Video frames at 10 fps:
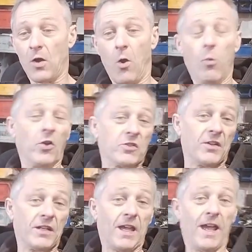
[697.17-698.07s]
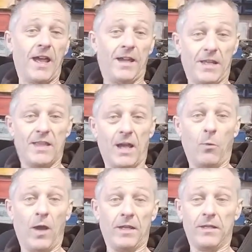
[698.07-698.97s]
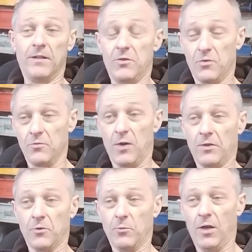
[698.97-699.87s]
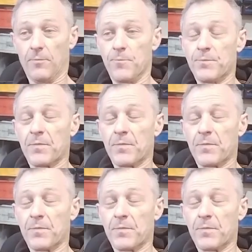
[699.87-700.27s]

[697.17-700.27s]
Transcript: or worked on a car in that way and done really good work.